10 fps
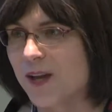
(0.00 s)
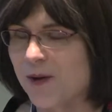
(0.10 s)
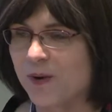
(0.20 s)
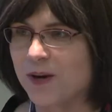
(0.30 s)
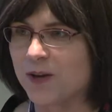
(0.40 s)
I
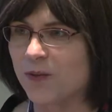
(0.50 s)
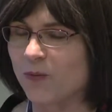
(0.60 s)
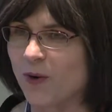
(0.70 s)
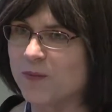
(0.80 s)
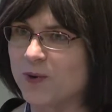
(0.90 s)
ran into the
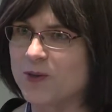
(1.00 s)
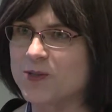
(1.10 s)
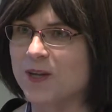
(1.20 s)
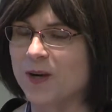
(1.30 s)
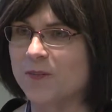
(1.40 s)
right
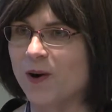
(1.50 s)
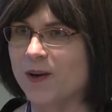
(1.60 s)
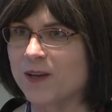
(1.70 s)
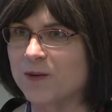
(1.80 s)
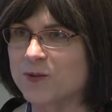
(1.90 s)
person at a
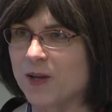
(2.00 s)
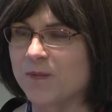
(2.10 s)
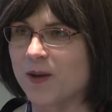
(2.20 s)
party who set